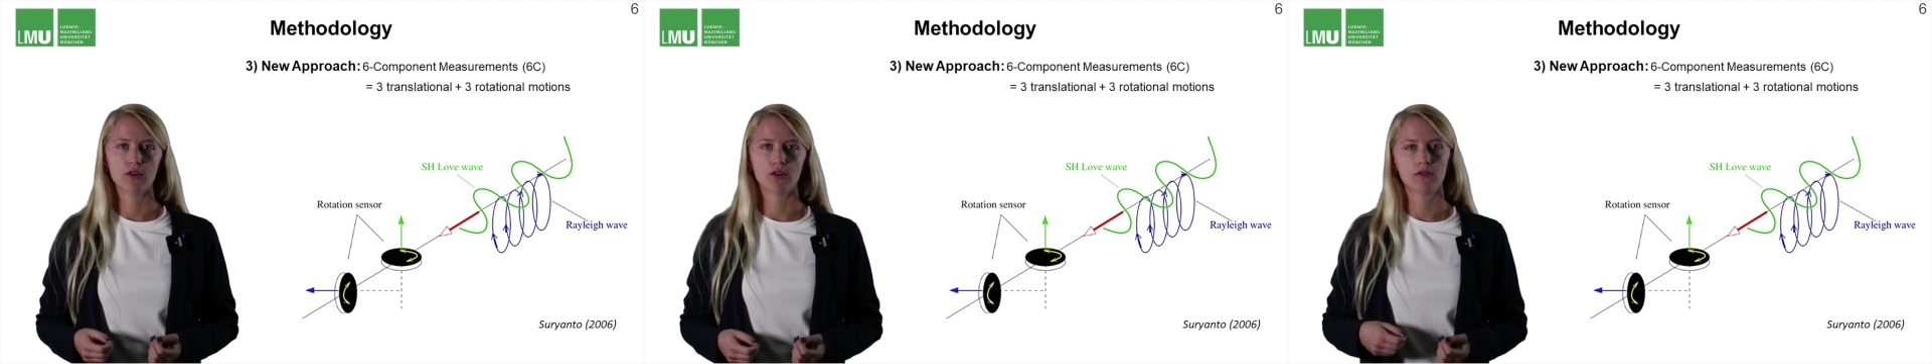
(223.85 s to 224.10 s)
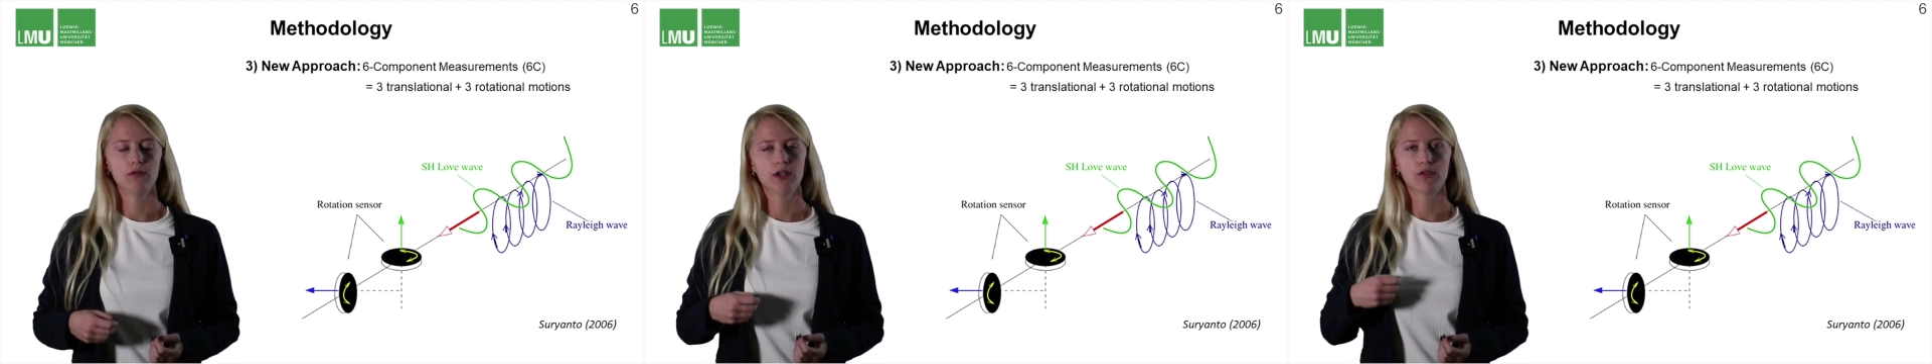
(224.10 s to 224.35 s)

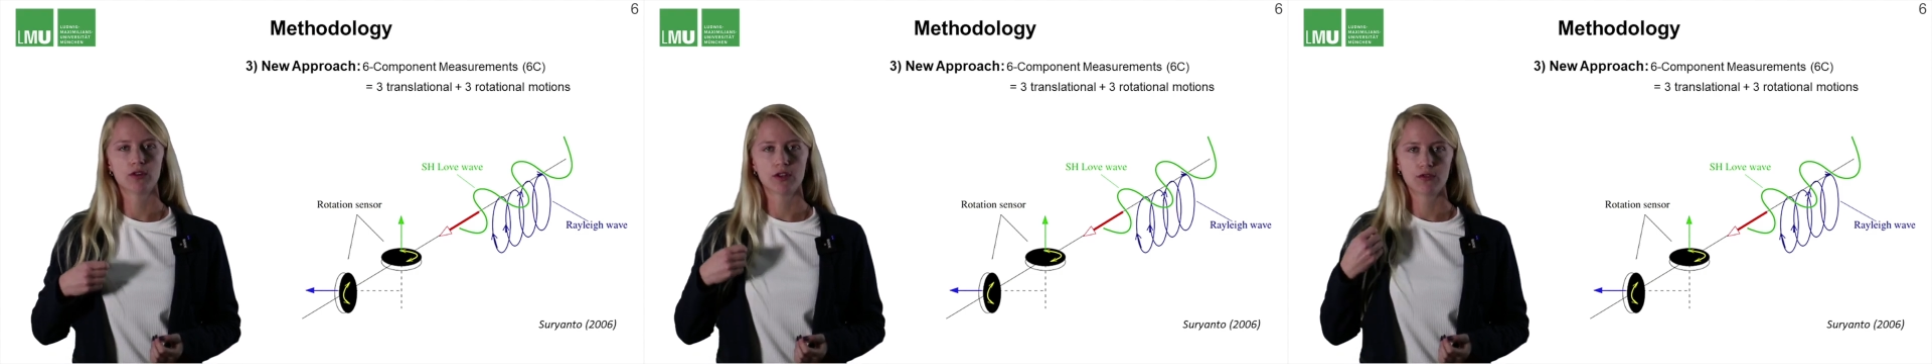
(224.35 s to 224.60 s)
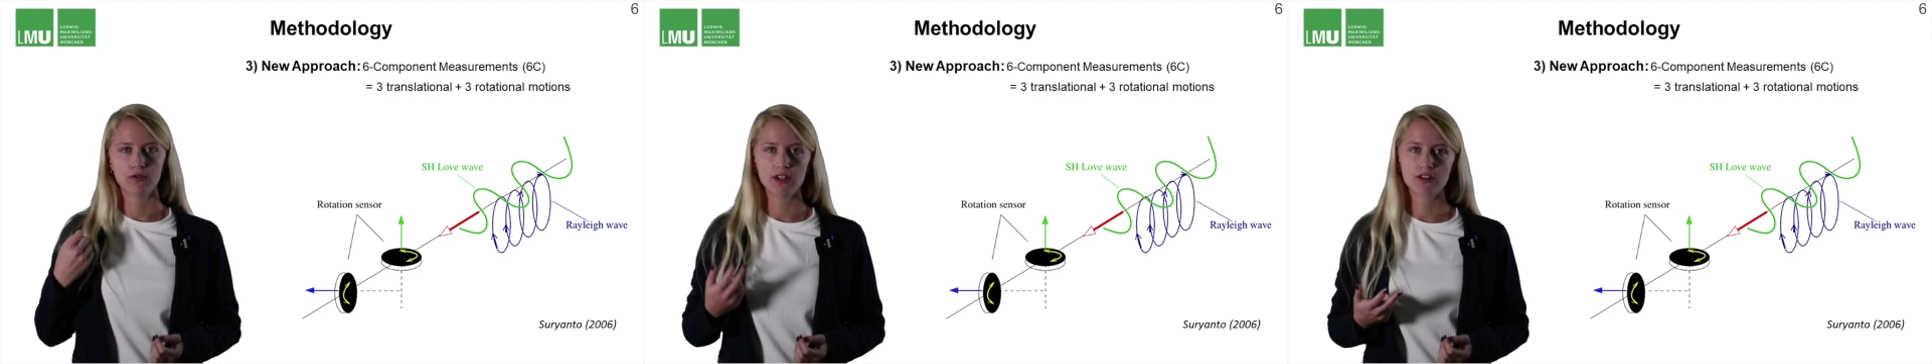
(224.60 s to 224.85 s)
record
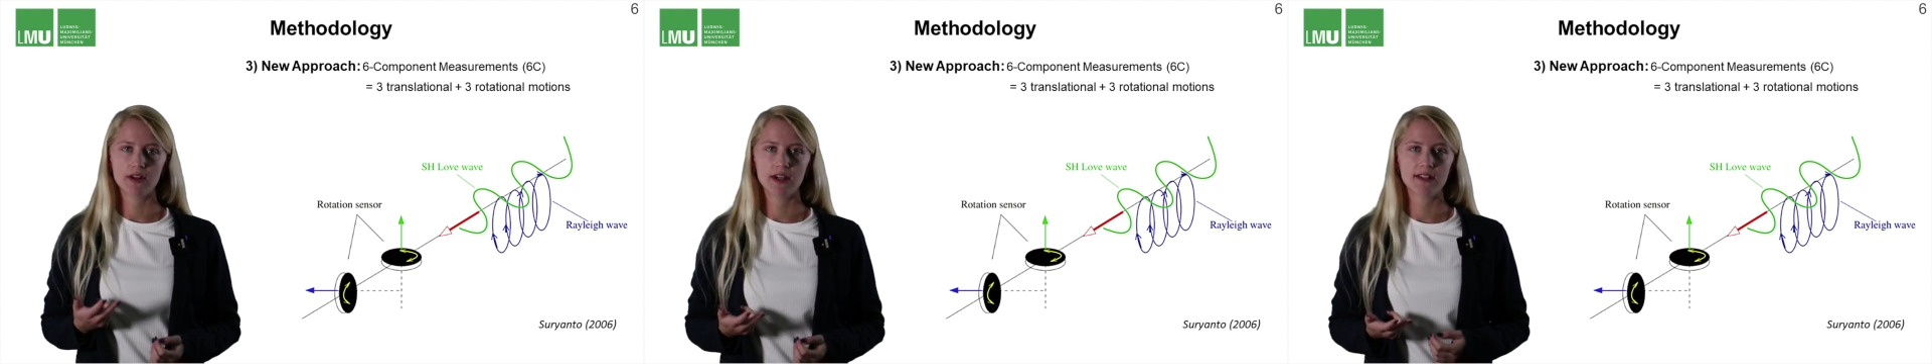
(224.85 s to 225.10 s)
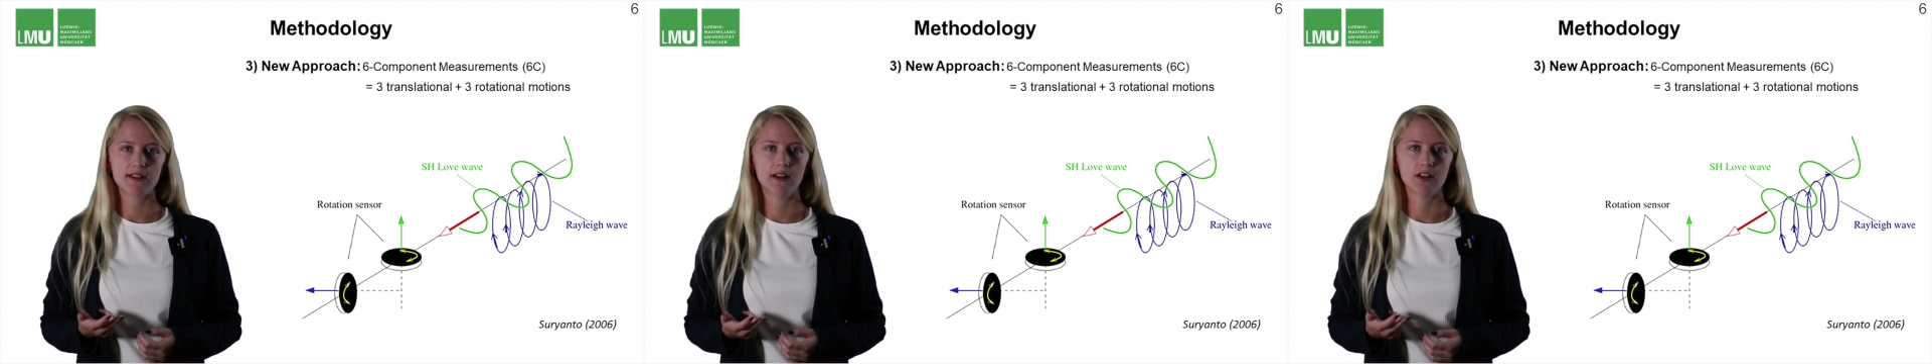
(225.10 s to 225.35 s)
3
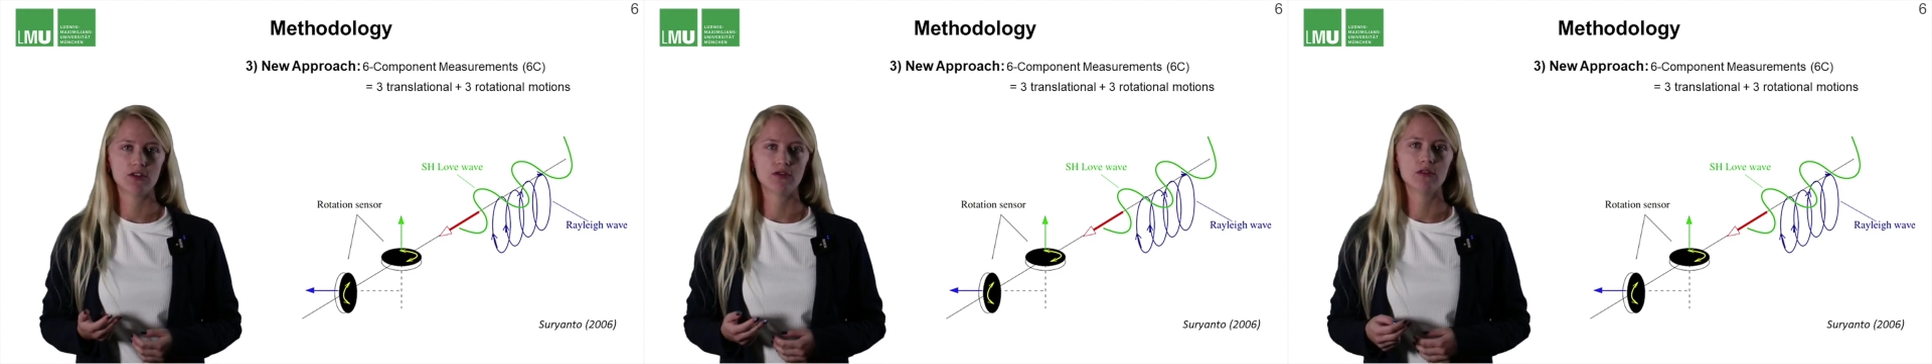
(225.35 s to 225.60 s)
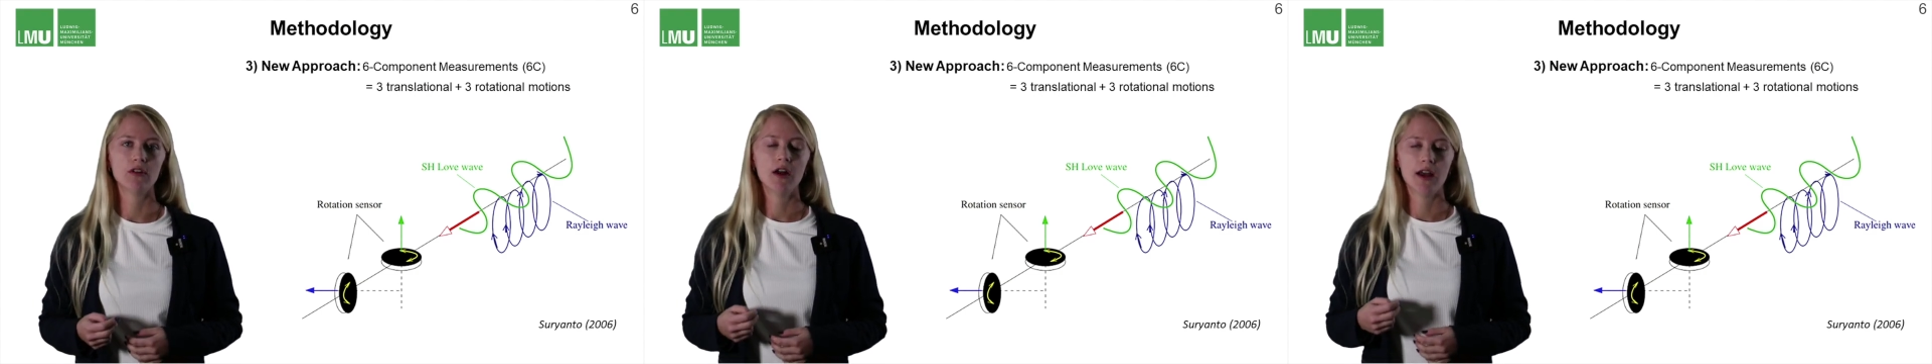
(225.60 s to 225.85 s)

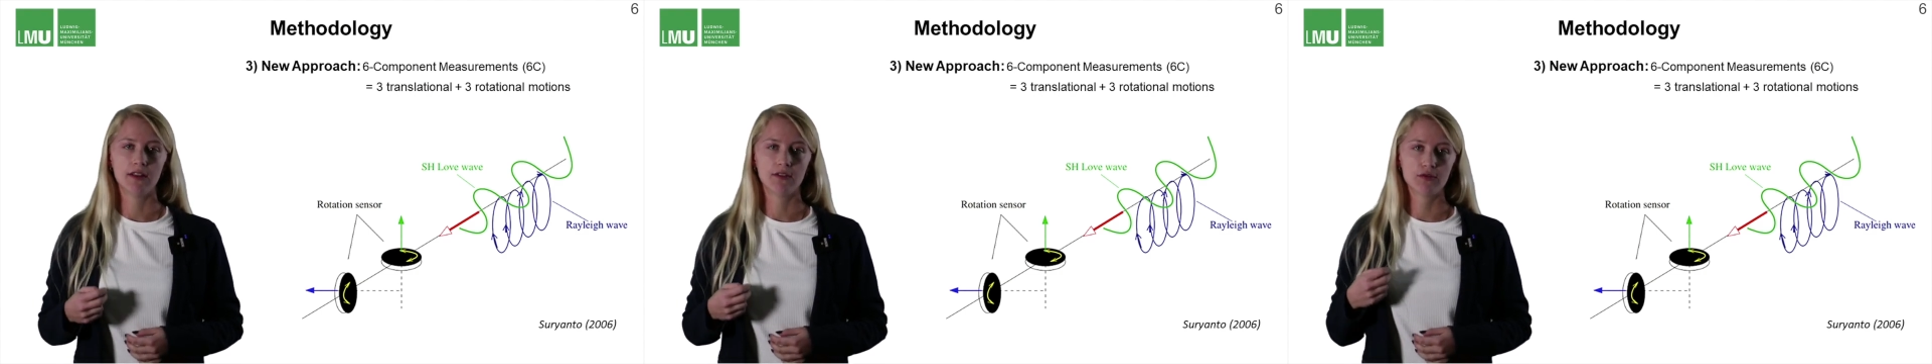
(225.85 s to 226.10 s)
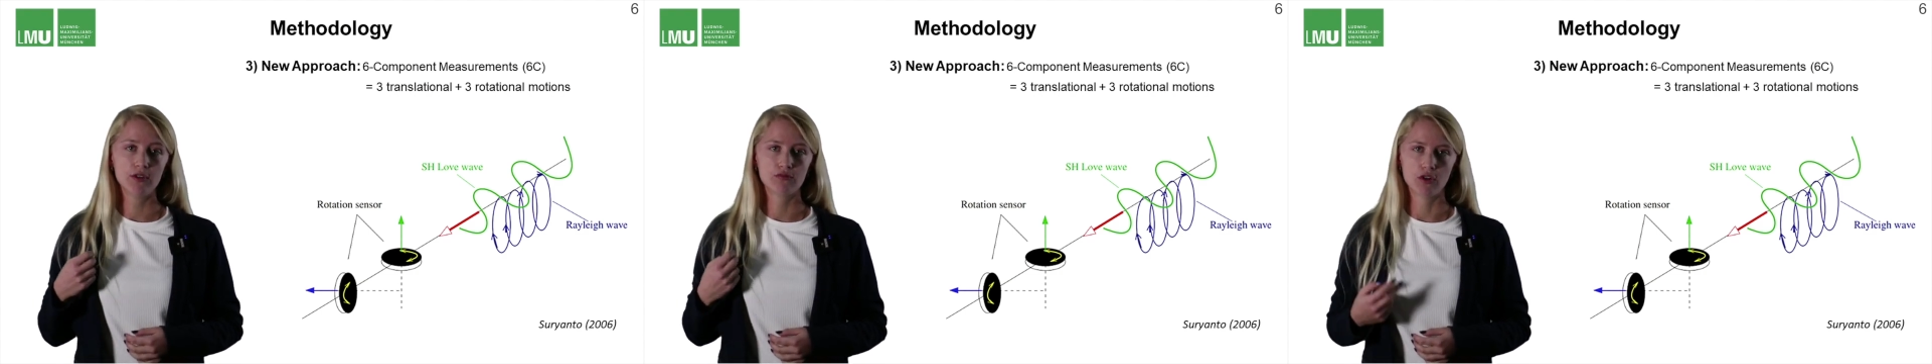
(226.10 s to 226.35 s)
translational and
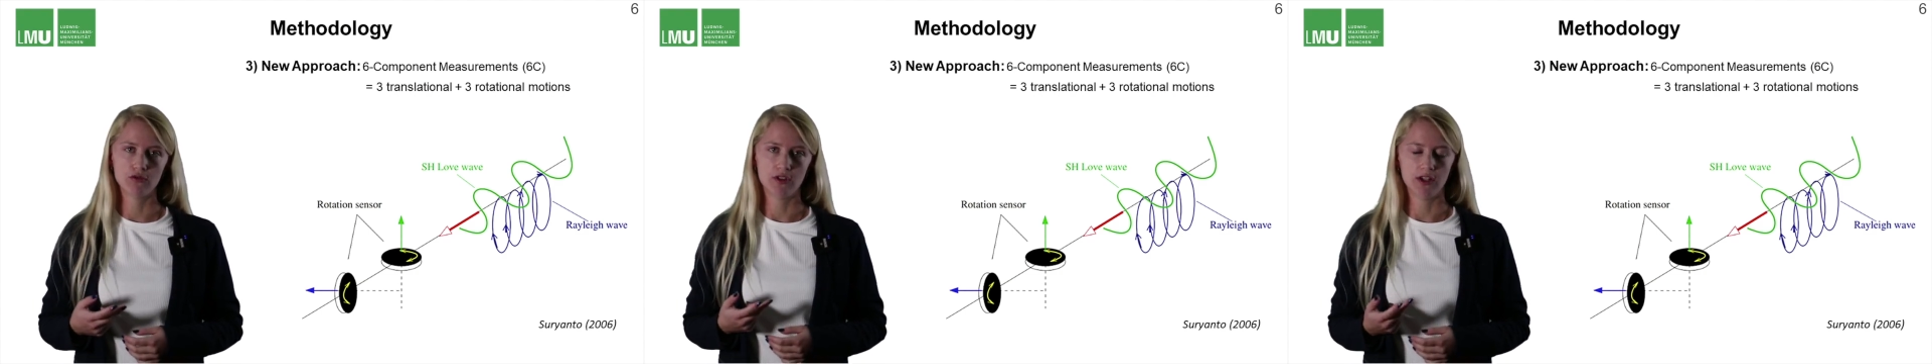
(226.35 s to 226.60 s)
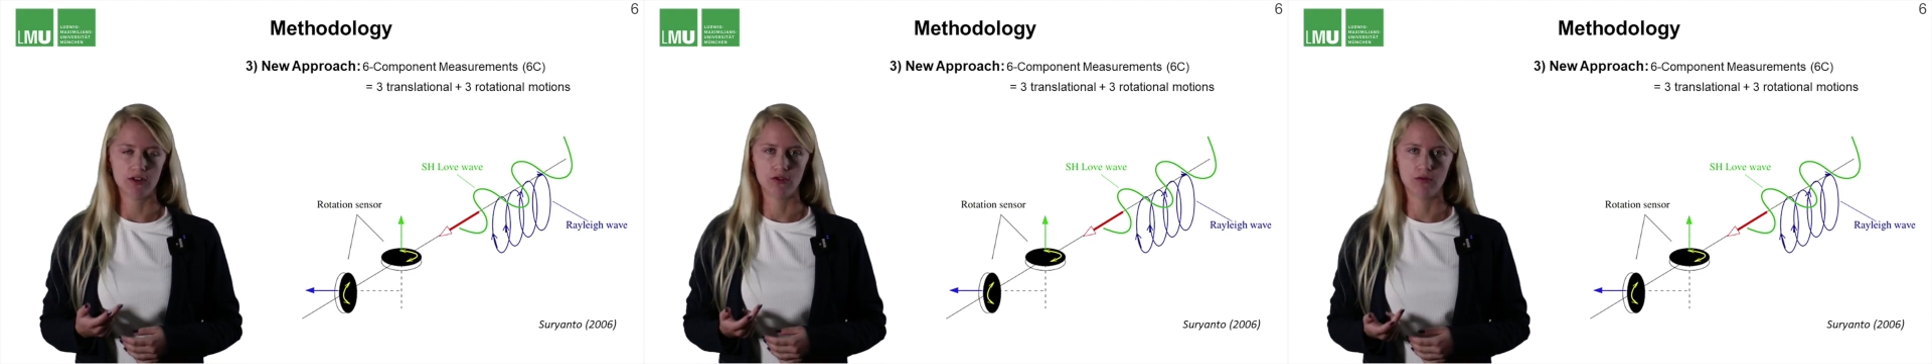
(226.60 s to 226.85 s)
3
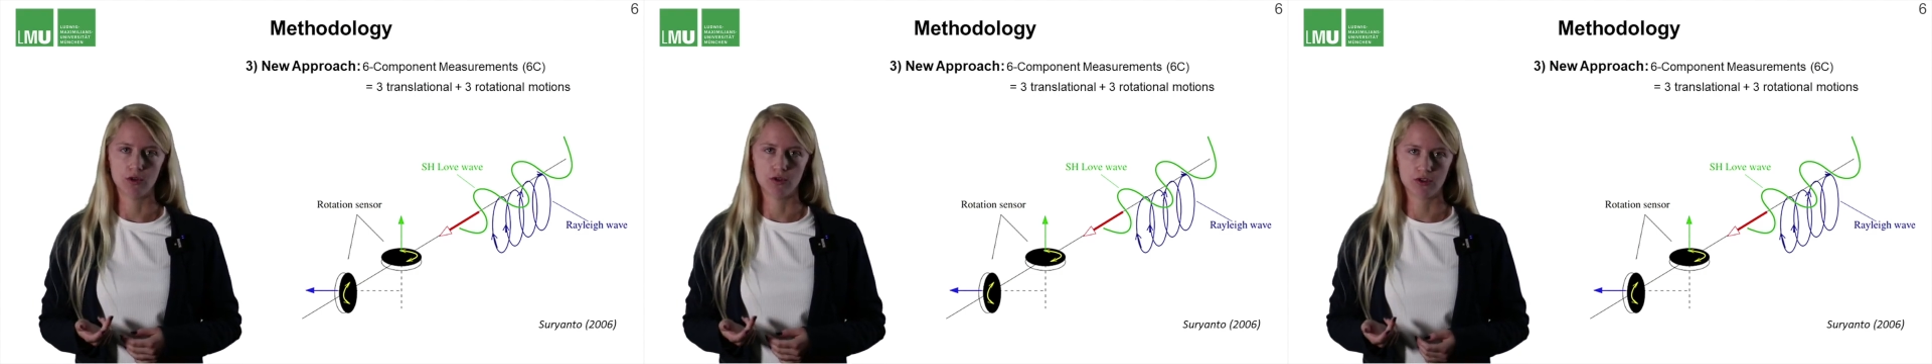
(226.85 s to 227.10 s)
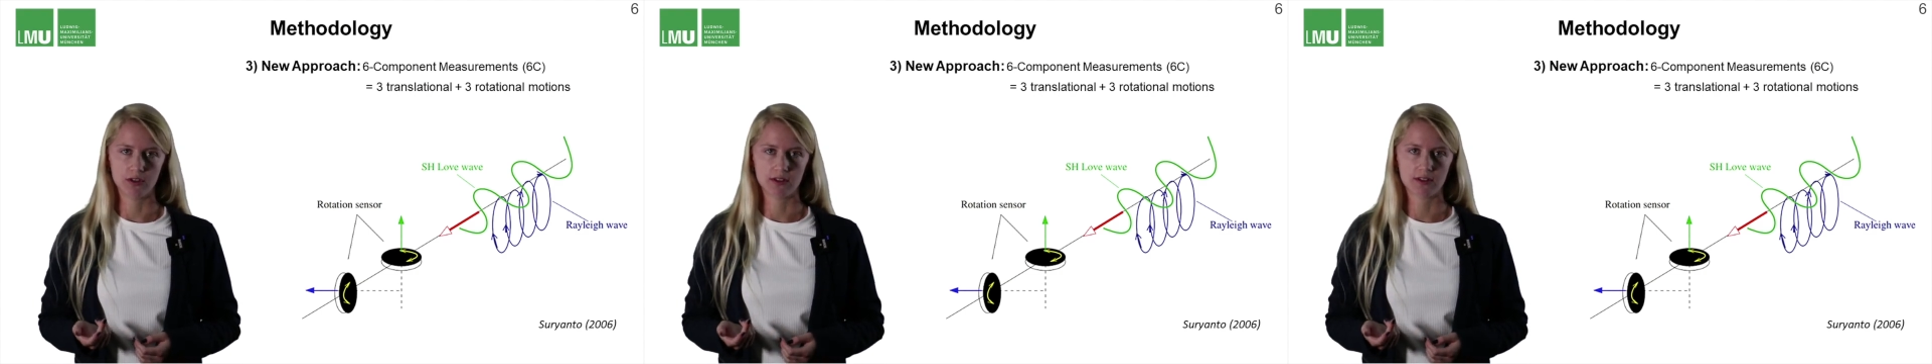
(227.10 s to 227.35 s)
rotational
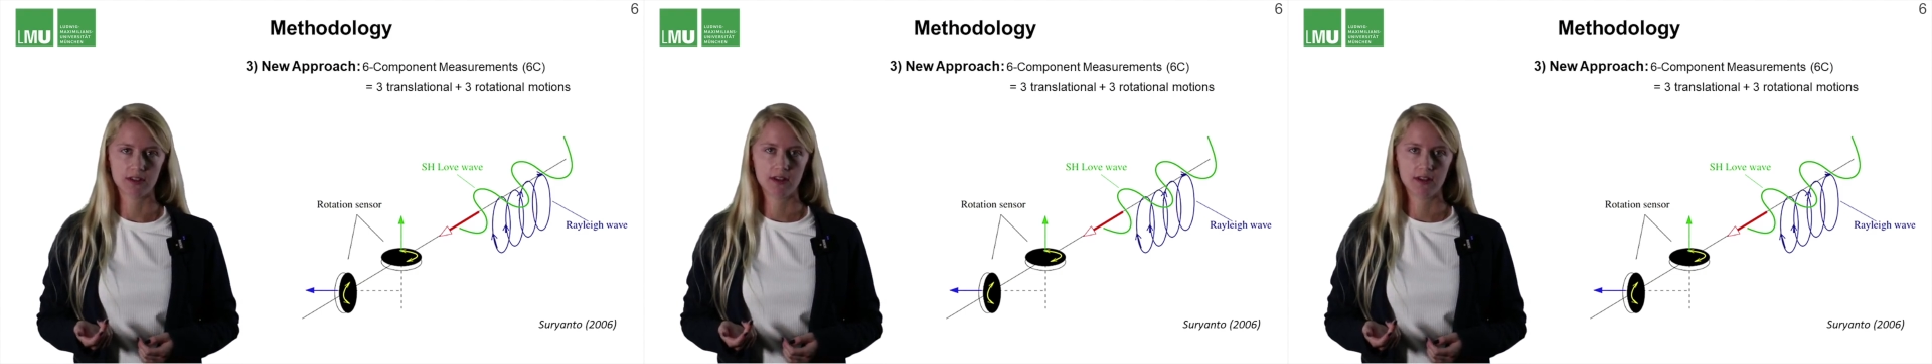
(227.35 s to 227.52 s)
motions.